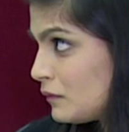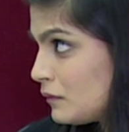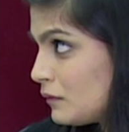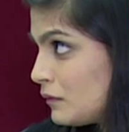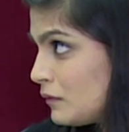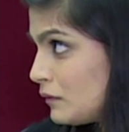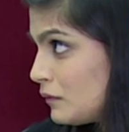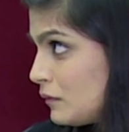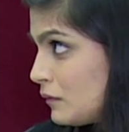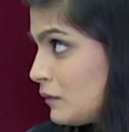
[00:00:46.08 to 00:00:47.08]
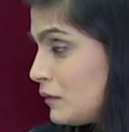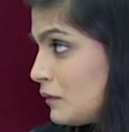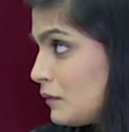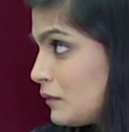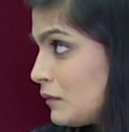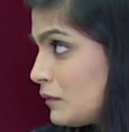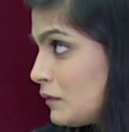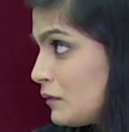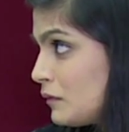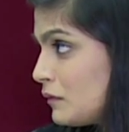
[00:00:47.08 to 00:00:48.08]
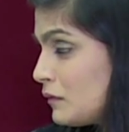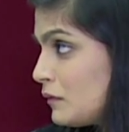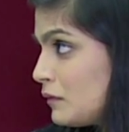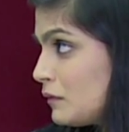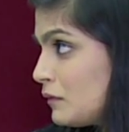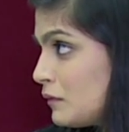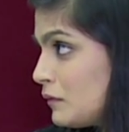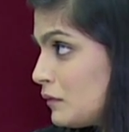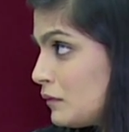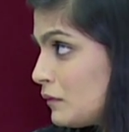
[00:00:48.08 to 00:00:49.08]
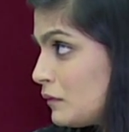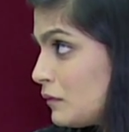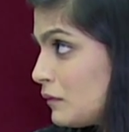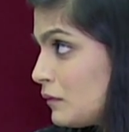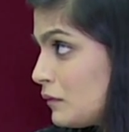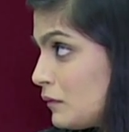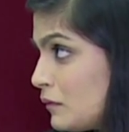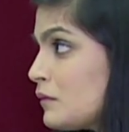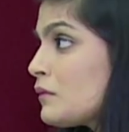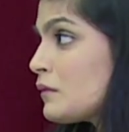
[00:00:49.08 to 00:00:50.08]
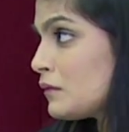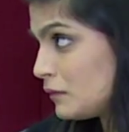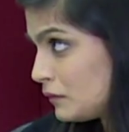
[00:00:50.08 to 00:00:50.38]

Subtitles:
[no speech]